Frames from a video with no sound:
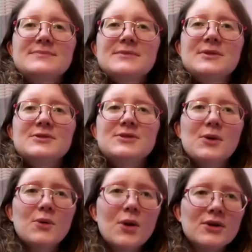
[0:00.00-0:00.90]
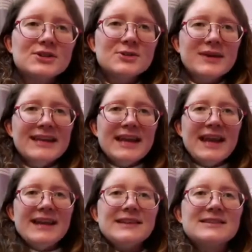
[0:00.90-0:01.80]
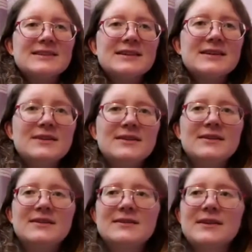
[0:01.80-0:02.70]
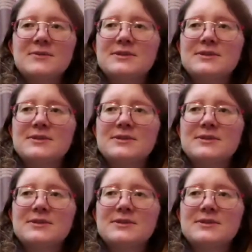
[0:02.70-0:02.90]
So what do we need? That was a